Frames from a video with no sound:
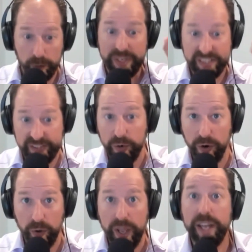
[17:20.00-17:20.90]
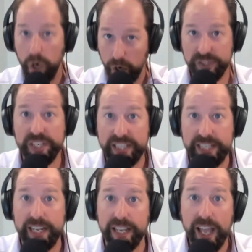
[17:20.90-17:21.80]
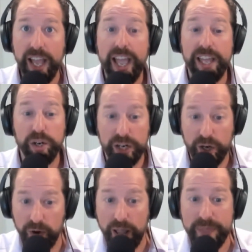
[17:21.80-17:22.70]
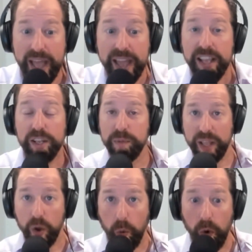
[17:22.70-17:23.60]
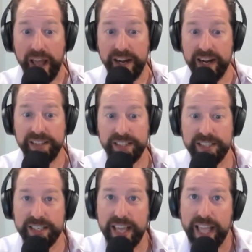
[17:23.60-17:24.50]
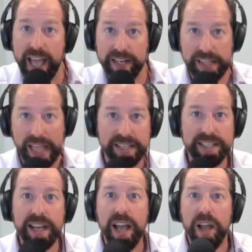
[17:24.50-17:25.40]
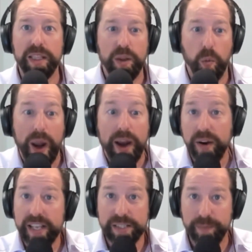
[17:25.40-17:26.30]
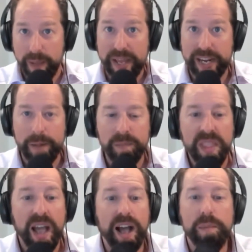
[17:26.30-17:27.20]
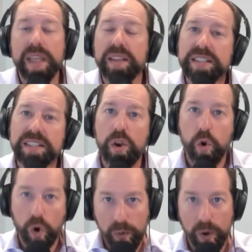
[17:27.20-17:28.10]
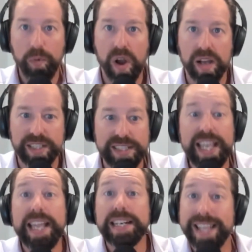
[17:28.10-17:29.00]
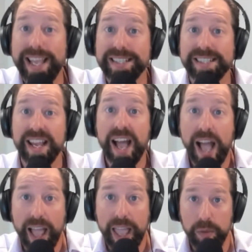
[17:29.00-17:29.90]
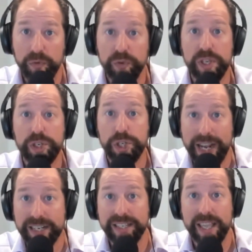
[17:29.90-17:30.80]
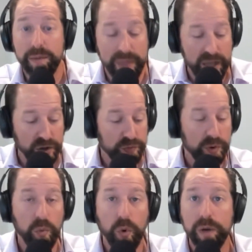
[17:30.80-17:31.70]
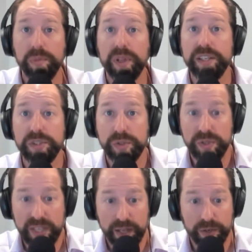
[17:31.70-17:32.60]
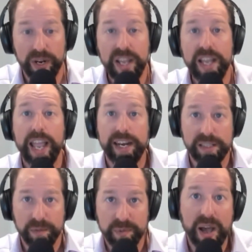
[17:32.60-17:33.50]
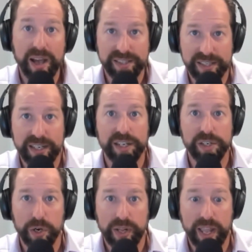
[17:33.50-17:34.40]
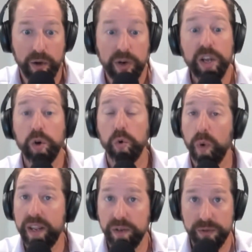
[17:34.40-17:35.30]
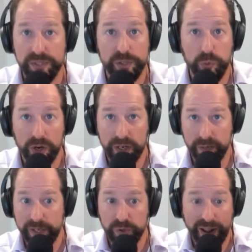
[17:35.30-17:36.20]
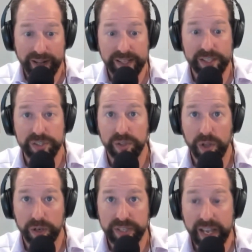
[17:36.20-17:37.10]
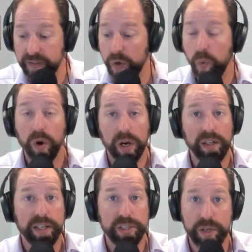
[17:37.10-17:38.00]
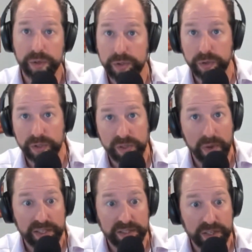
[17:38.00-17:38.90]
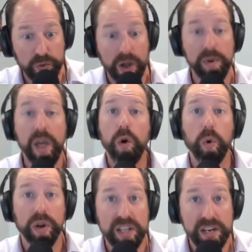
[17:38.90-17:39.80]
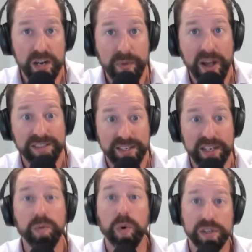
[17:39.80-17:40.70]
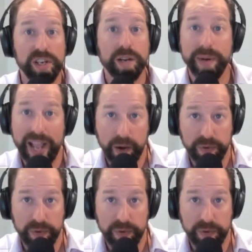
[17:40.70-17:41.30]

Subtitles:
be zero and your heart's going to sink and you're going to grab that. You'll be like, why did I listen to that guy in Alaska? You're like, where is my money? Now, this is a normal process. It takes time for the check to get mailed from one place to the other and it deposited into your account. Great news is we're going to be tracking this alongside of you. We're going to let you know as soon as the money's at Schwab, we're going to get it deposited and we're going to talk about how